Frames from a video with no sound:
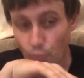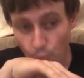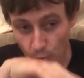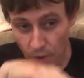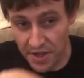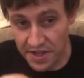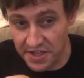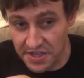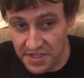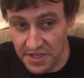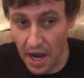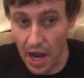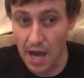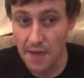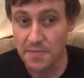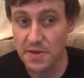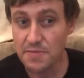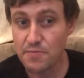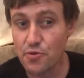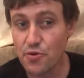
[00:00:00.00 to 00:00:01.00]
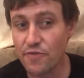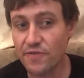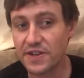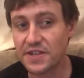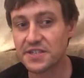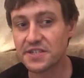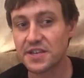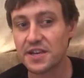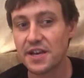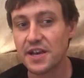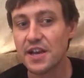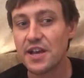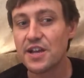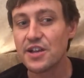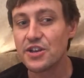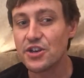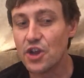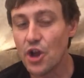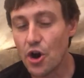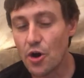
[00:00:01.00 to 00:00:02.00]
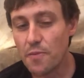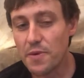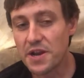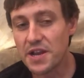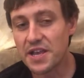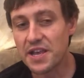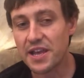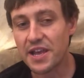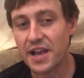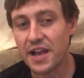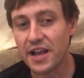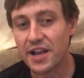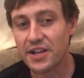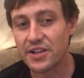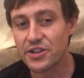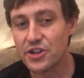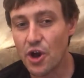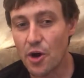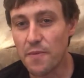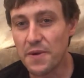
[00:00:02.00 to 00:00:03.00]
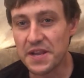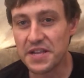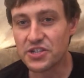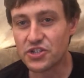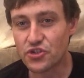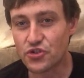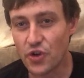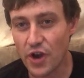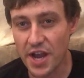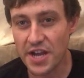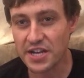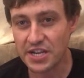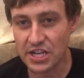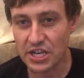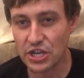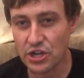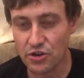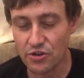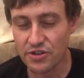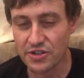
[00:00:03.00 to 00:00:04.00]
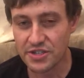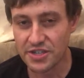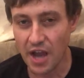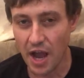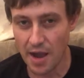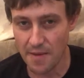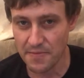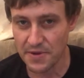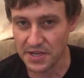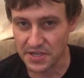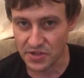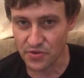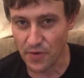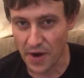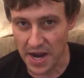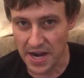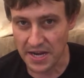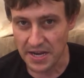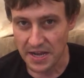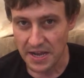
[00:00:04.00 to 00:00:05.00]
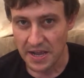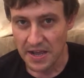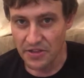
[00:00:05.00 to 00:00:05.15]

in the zombie movies, nobody, nobody's trying to cure the zombies, right?